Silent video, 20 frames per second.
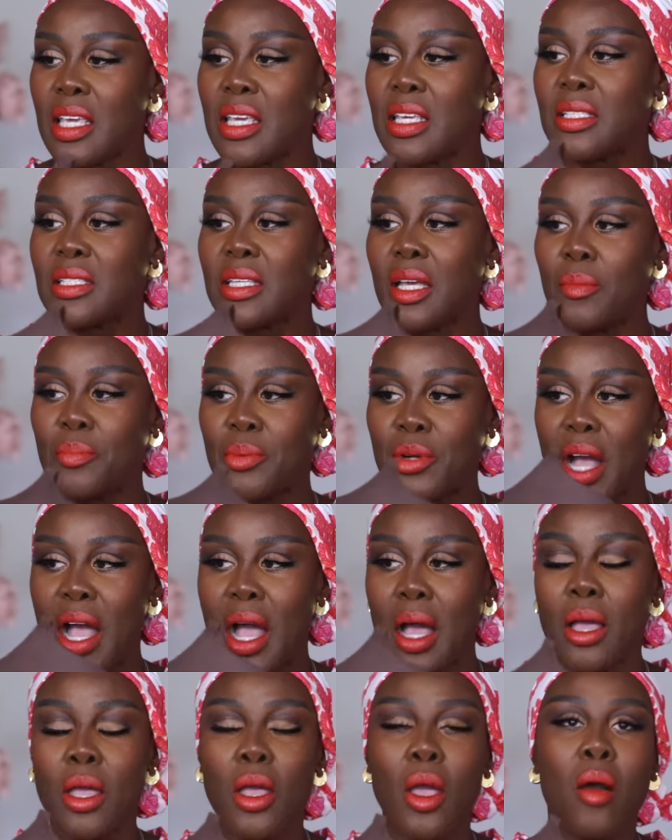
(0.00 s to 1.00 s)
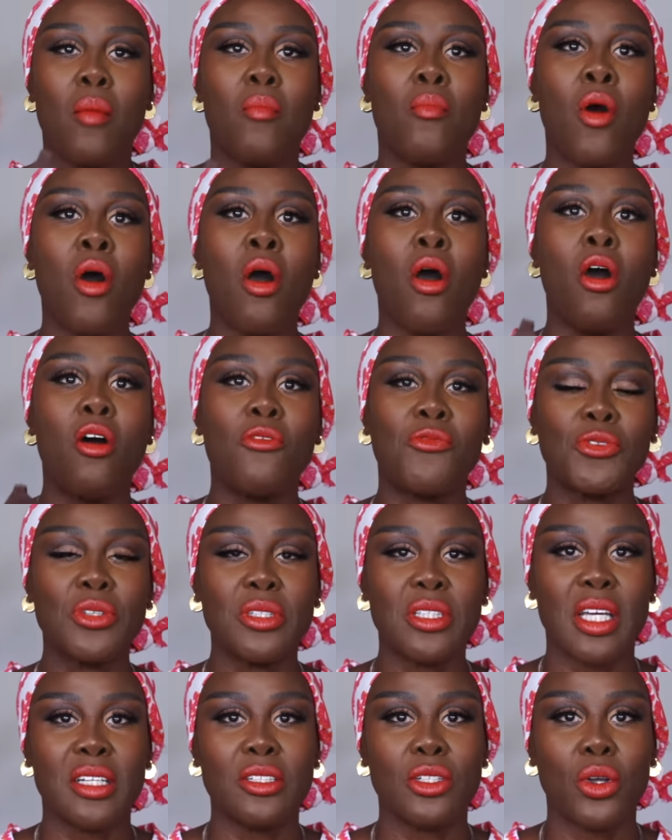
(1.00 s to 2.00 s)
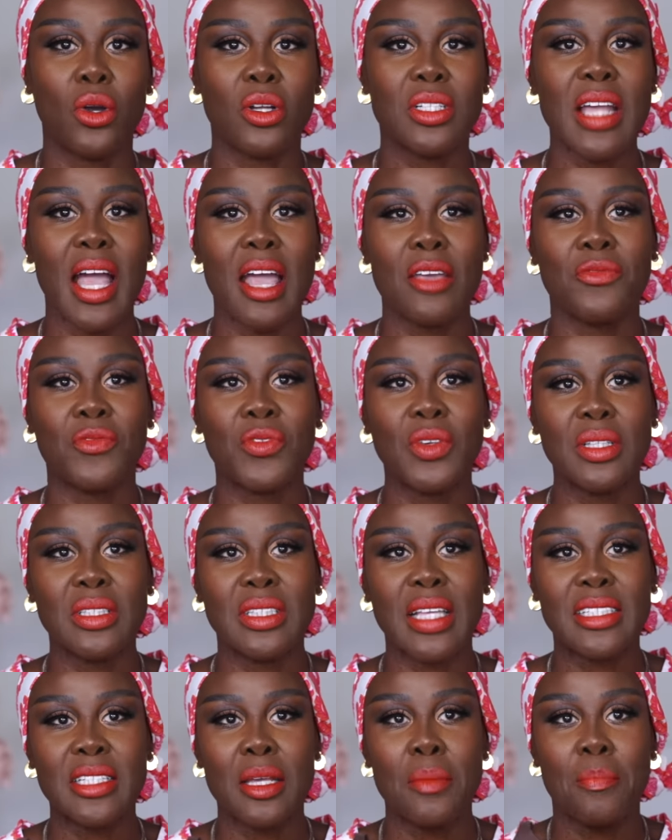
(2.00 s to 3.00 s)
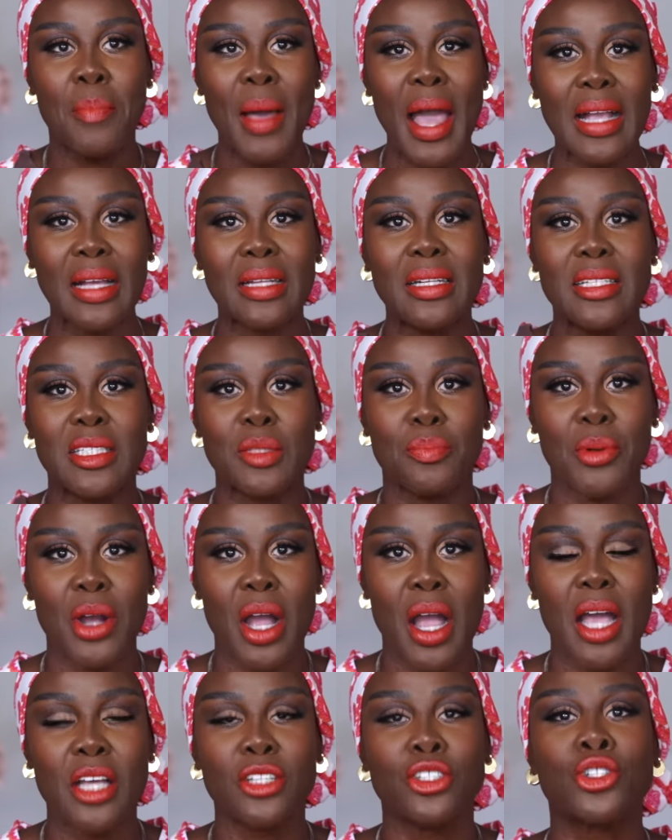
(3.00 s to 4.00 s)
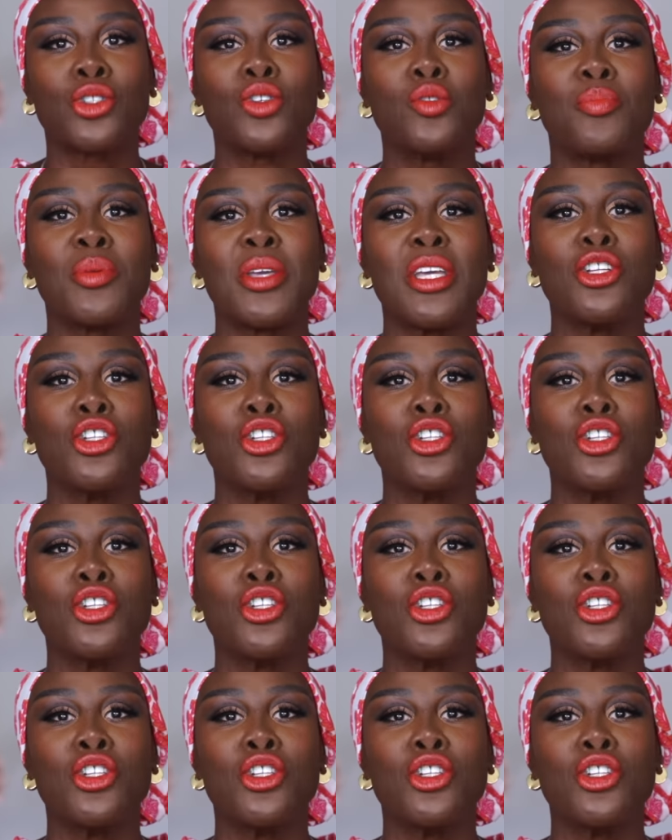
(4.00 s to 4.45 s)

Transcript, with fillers: is a bra. More often than not, I feel that a backless bra should be